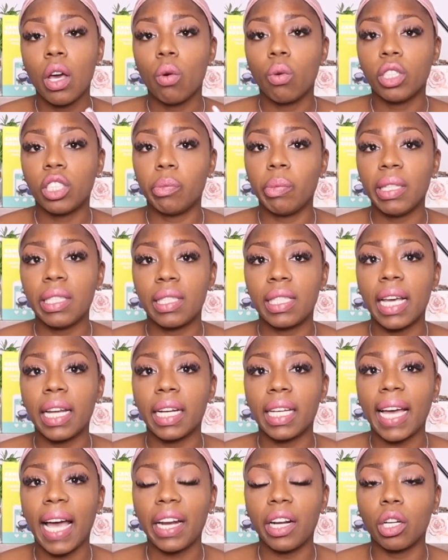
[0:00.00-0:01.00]
which means that
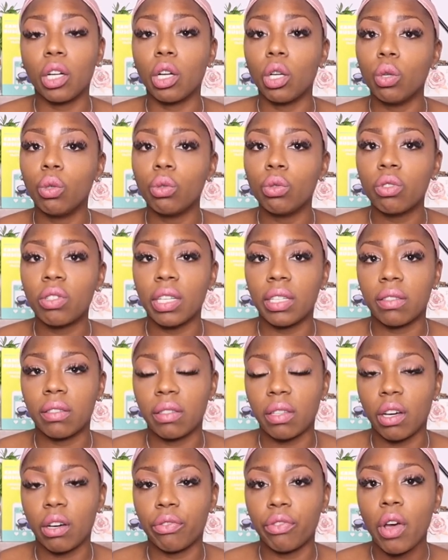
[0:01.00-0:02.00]
it kind of glues
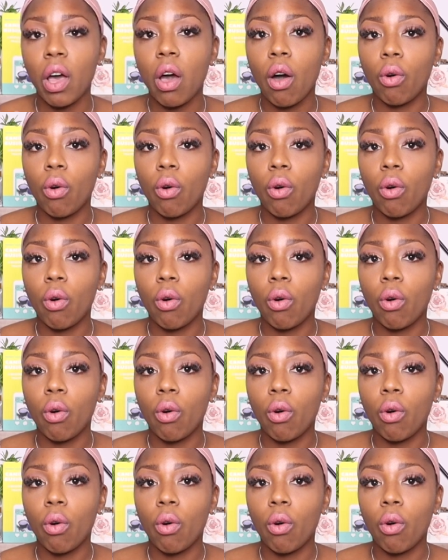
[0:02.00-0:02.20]
itself